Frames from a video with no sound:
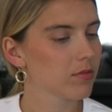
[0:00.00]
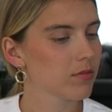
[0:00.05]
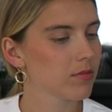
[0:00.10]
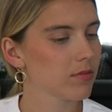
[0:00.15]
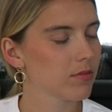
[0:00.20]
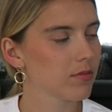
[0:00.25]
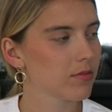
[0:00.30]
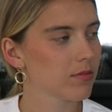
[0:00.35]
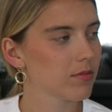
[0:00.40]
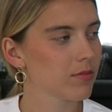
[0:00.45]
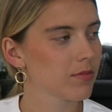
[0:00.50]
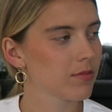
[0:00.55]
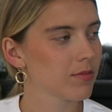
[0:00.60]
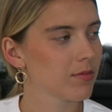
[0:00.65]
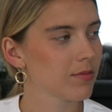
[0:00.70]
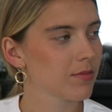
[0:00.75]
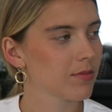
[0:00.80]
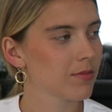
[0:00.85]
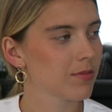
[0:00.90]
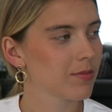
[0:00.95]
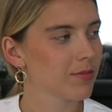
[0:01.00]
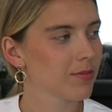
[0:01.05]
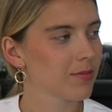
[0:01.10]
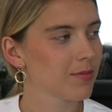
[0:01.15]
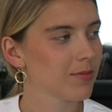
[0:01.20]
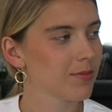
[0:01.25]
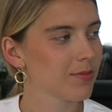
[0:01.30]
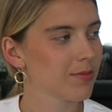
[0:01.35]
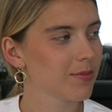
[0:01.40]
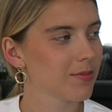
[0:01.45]

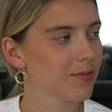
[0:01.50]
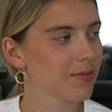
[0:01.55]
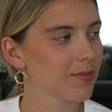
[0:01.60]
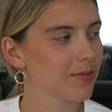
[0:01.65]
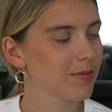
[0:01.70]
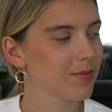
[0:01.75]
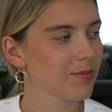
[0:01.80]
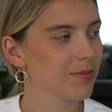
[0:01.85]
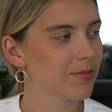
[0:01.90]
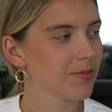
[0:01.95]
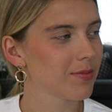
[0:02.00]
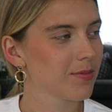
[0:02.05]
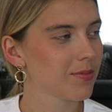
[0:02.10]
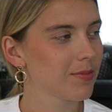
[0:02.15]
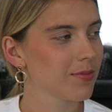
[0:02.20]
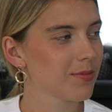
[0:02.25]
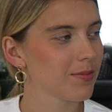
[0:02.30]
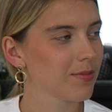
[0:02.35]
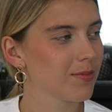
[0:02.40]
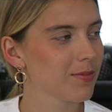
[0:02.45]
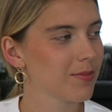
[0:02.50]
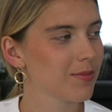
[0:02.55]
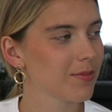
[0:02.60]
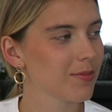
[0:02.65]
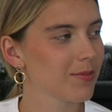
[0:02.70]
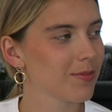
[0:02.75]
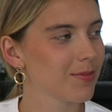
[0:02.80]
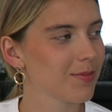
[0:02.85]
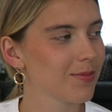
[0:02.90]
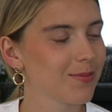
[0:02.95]

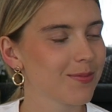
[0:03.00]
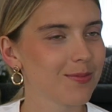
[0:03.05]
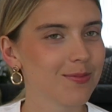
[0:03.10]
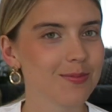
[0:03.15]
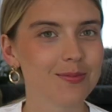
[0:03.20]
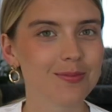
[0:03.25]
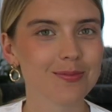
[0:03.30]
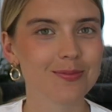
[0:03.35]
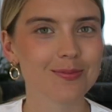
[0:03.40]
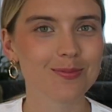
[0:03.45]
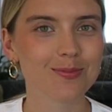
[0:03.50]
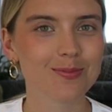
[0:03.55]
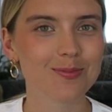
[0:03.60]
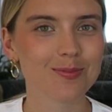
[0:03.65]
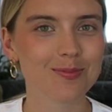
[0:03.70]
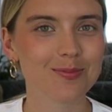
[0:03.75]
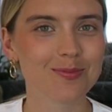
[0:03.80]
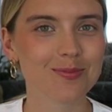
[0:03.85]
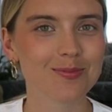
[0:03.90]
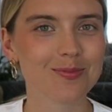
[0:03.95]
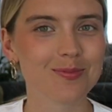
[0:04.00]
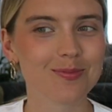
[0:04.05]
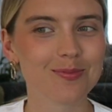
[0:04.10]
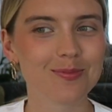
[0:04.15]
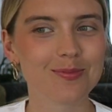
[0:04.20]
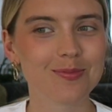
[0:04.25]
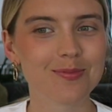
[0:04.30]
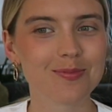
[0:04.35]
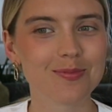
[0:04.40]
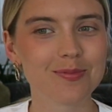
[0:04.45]

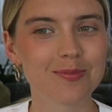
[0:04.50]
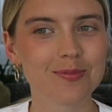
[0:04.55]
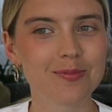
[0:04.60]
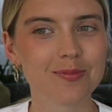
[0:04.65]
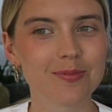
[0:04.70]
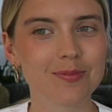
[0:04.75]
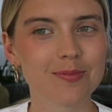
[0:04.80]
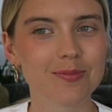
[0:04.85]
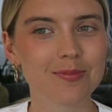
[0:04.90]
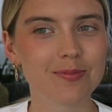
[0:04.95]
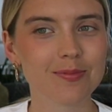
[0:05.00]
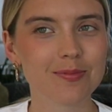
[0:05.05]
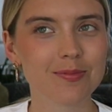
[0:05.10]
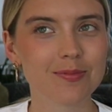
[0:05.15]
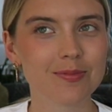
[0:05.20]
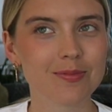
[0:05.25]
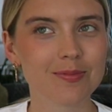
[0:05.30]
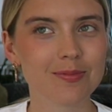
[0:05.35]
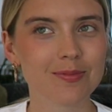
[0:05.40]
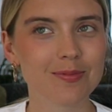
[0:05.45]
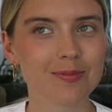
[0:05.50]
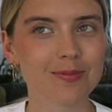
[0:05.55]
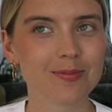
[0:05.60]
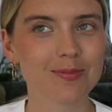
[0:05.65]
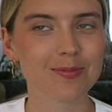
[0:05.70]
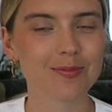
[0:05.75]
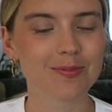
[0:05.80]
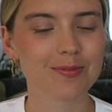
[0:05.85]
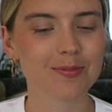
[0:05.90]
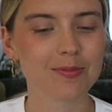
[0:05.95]

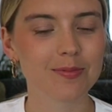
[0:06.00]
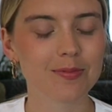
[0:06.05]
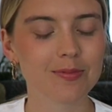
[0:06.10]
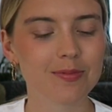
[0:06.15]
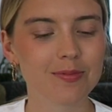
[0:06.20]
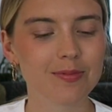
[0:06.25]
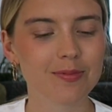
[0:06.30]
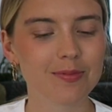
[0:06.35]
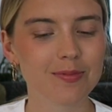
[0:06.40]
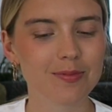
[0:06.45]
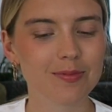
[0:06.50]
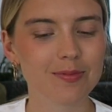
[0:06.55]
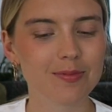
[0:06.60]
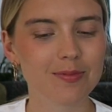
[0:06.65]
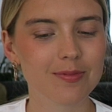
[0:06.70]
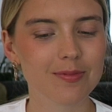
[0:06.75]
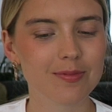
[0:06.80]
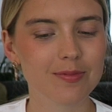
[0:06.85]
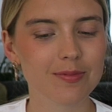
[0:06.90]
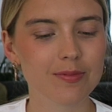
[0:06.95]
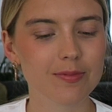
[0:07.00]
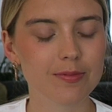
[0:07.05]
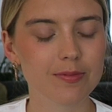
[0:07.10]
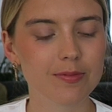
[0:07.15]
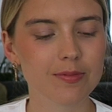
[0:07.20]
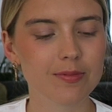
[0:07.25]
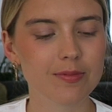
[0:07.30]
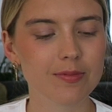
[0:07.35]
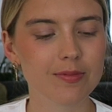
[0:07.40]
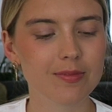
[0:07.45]

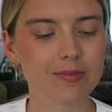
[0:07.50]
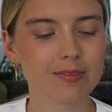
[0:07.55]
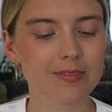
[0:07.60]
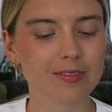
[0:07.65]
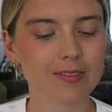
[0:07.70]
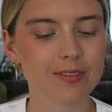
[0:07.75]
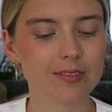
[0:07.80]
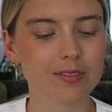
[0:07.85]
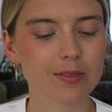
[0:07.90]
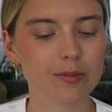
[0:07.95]
No words are spoken by the person on screen.